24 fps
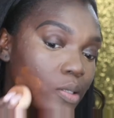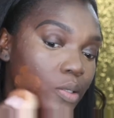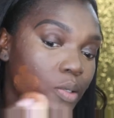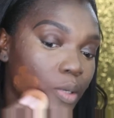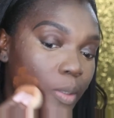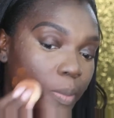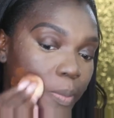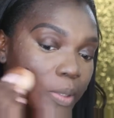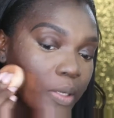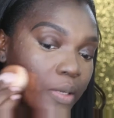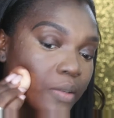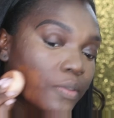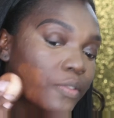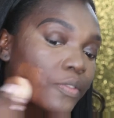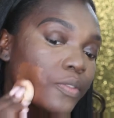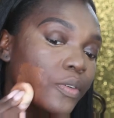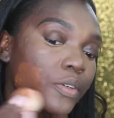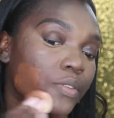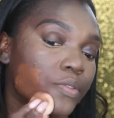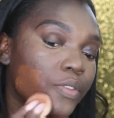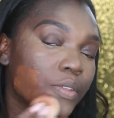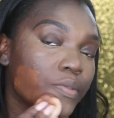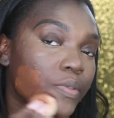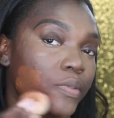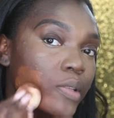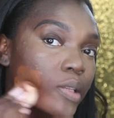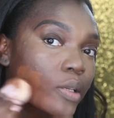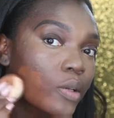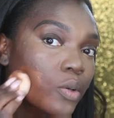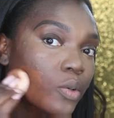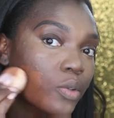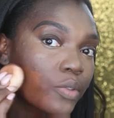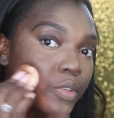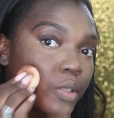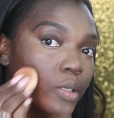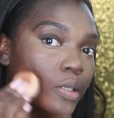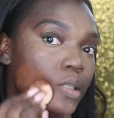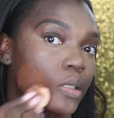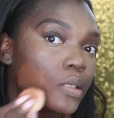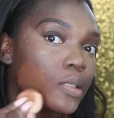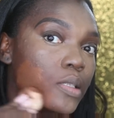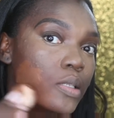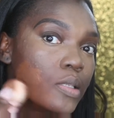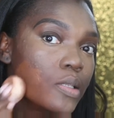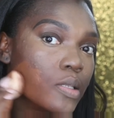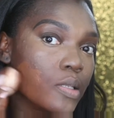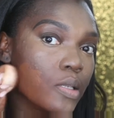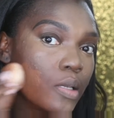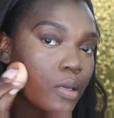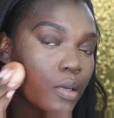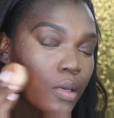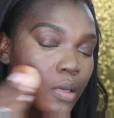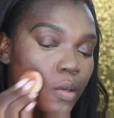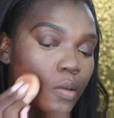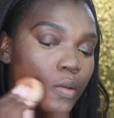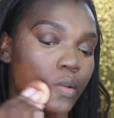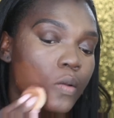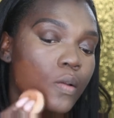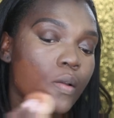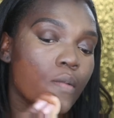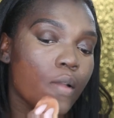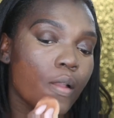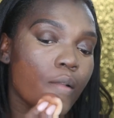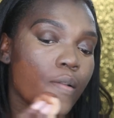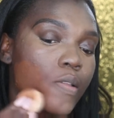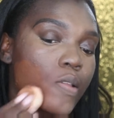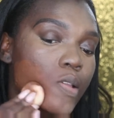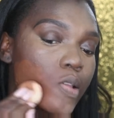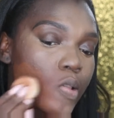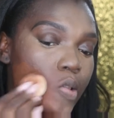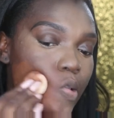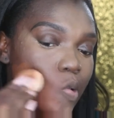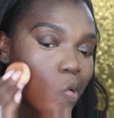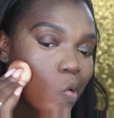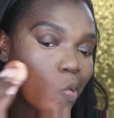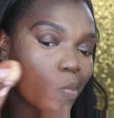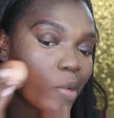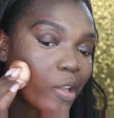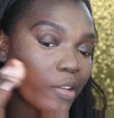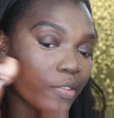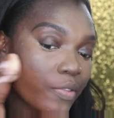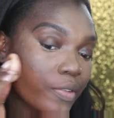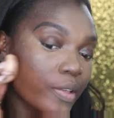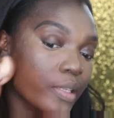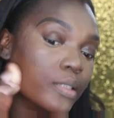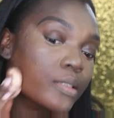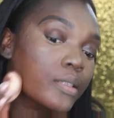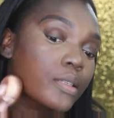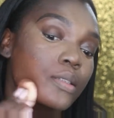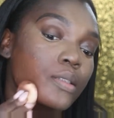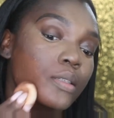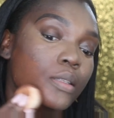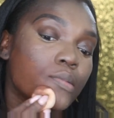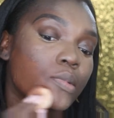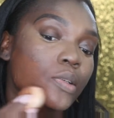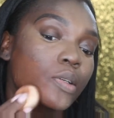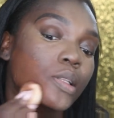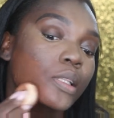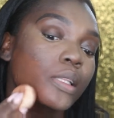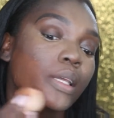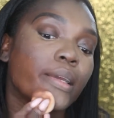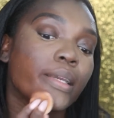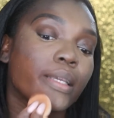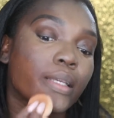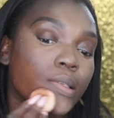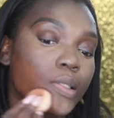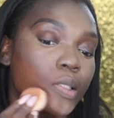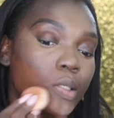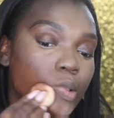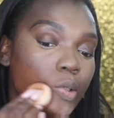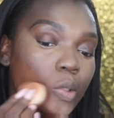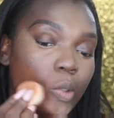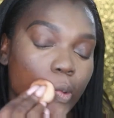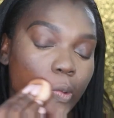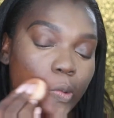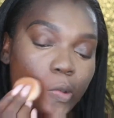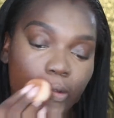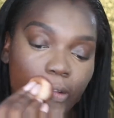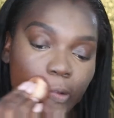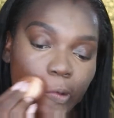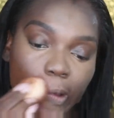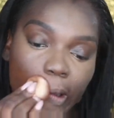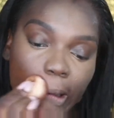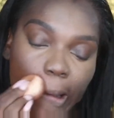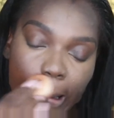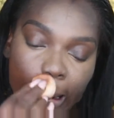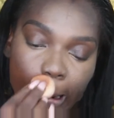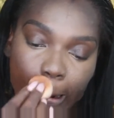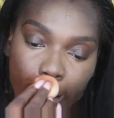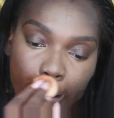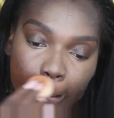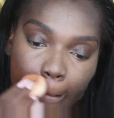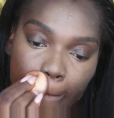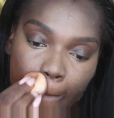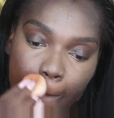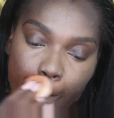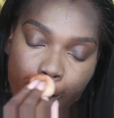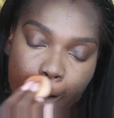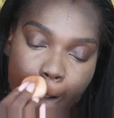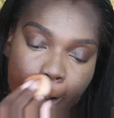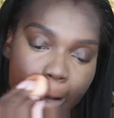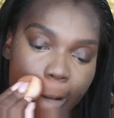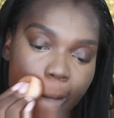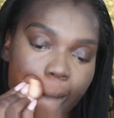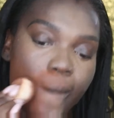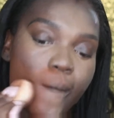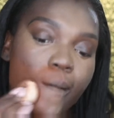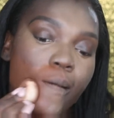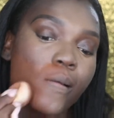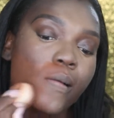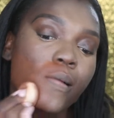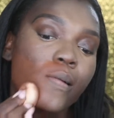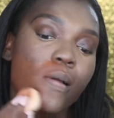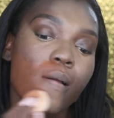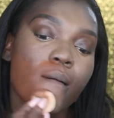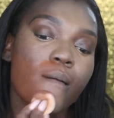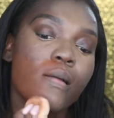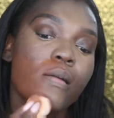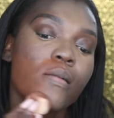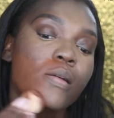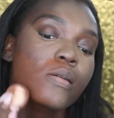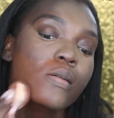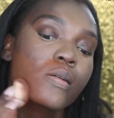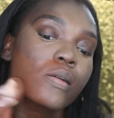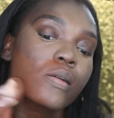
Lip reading: to switch to the 450. I'm actually going to switch to the 450. So I'll just do a bit of 450 over